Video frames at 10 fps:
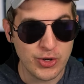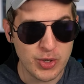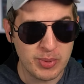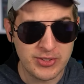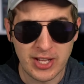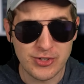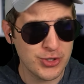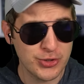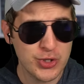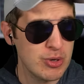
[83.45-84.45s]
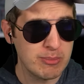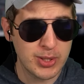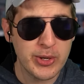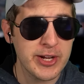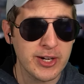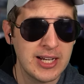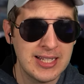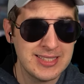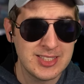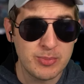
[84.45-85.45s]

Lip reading: or your potential new employer